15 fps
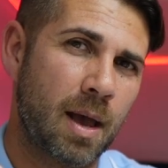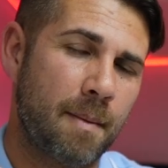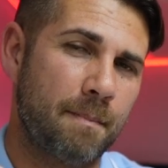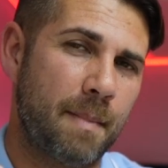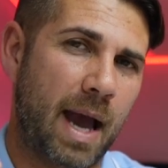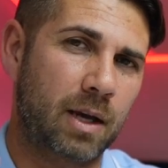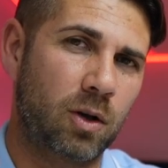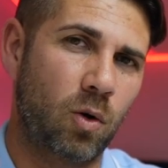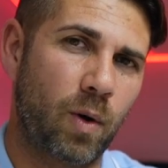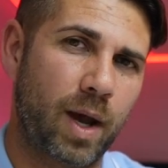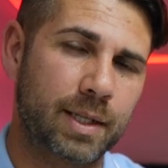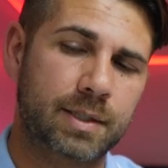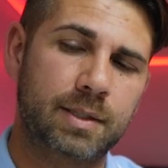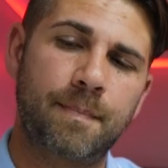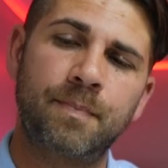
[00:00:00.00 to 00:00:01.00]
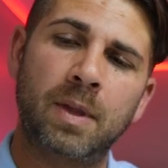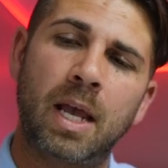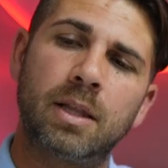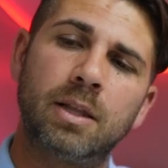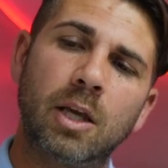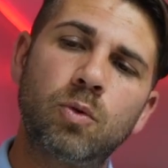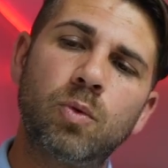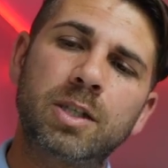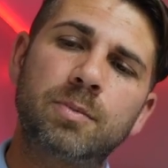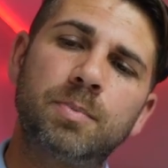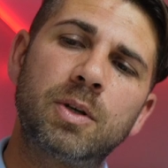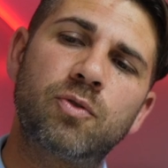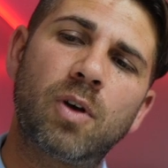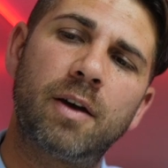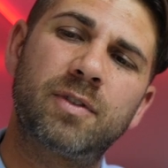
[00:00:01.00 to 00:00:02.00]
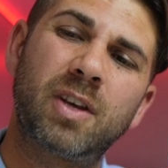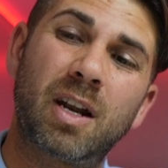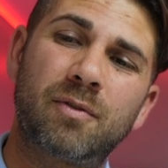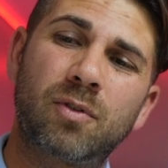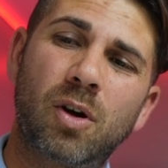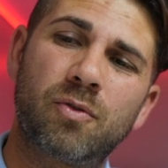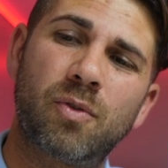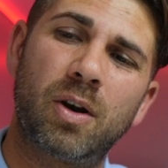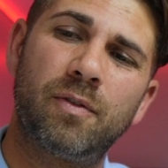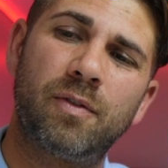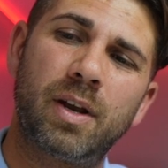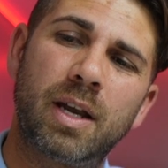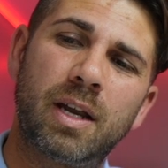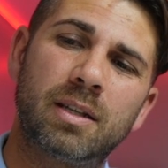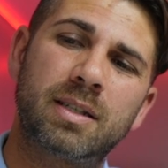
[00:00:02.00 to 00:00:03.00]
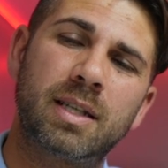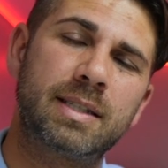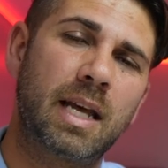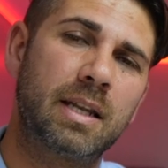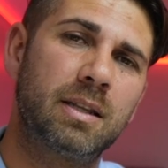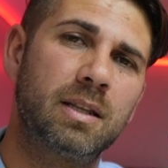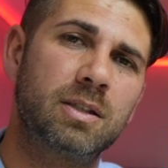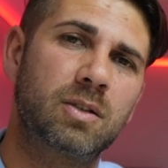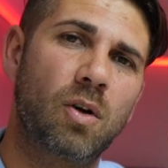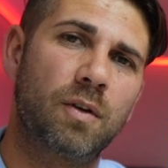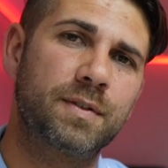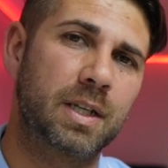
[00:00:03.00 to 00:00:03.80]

Mac OS. The USB drive that I've got right over here is a Sandisk of